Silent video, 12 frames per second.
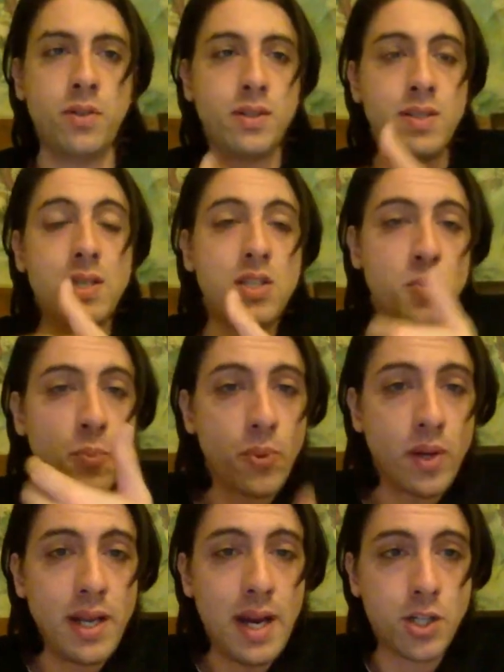see it's
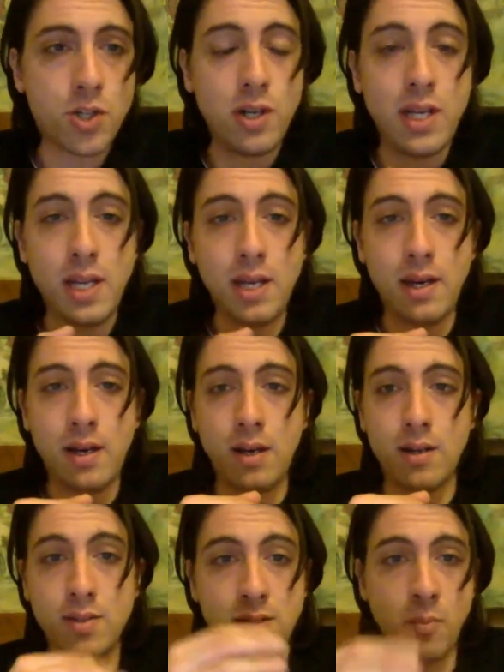pretty actually
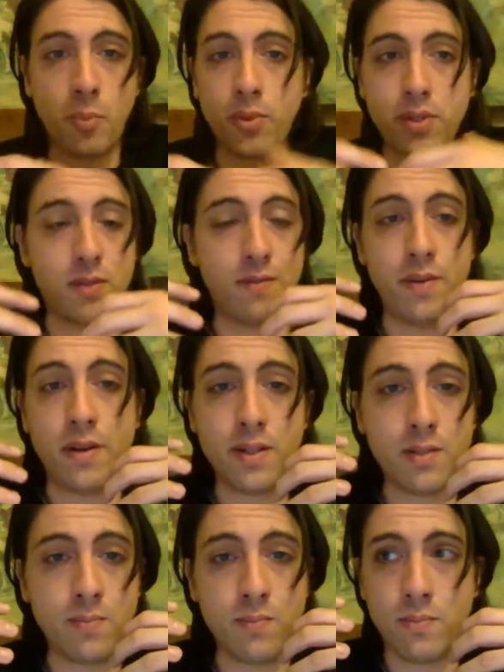simple. It's a
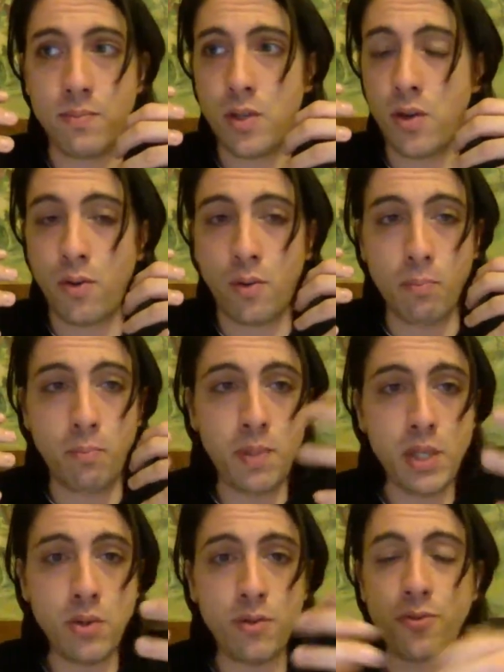very
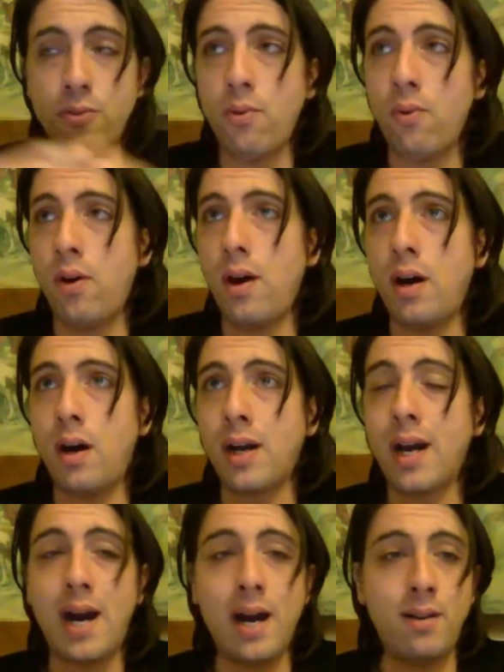beautiful
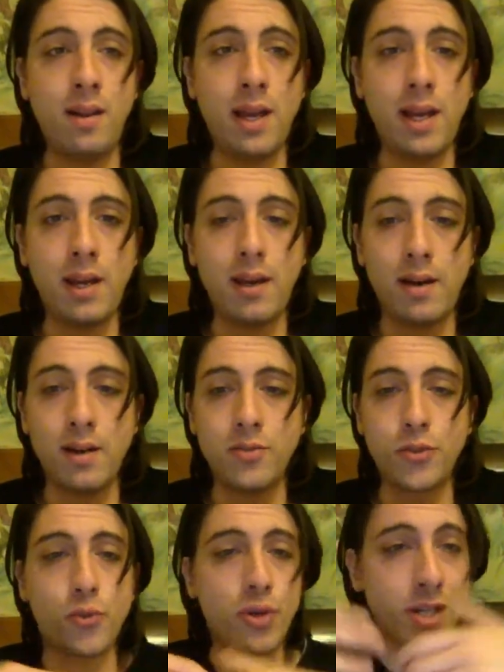kind of like
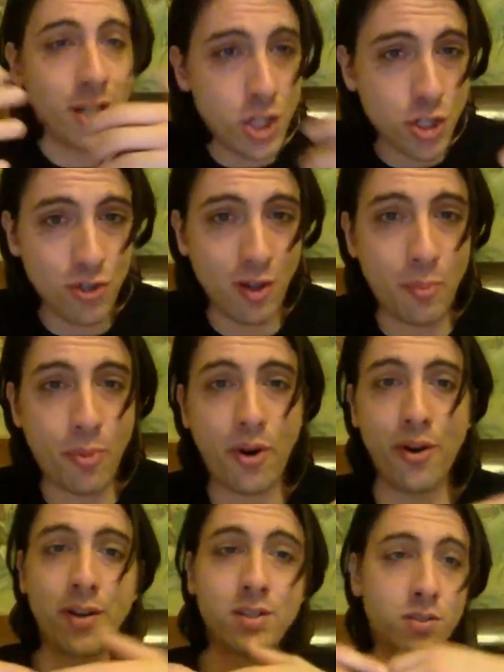traditional
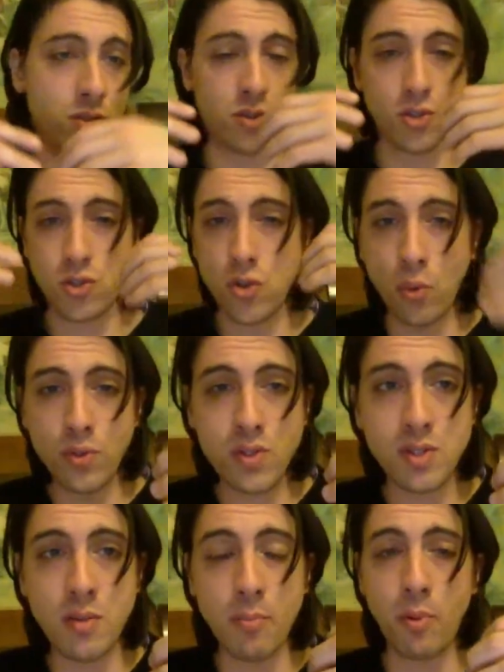product. So
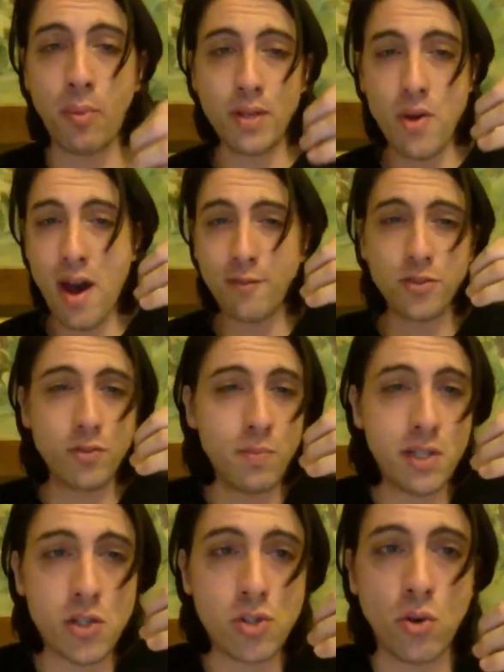simple, but you have to
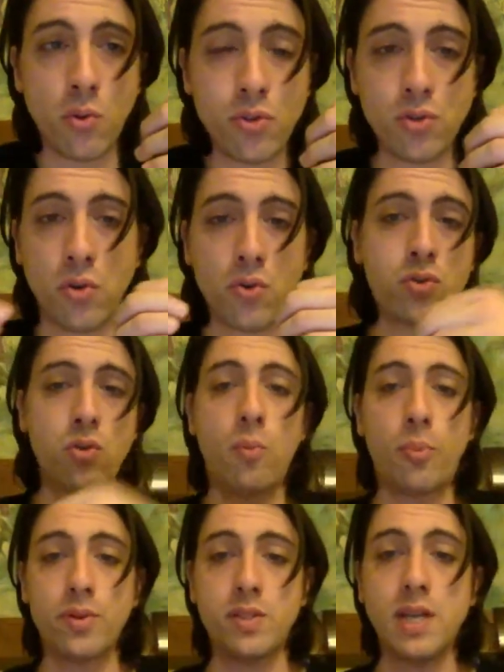be so
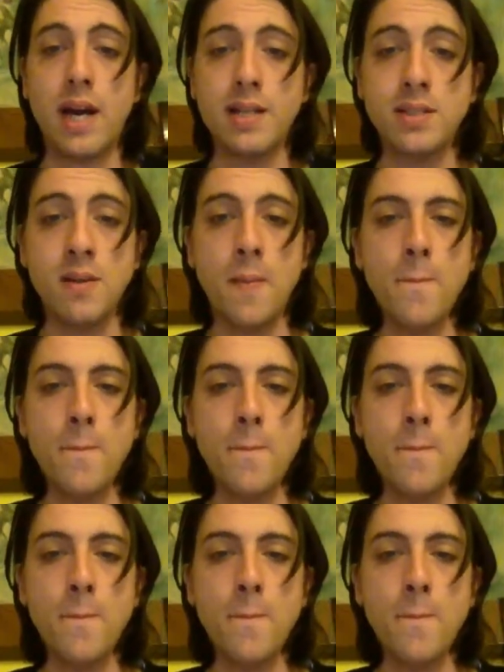precise.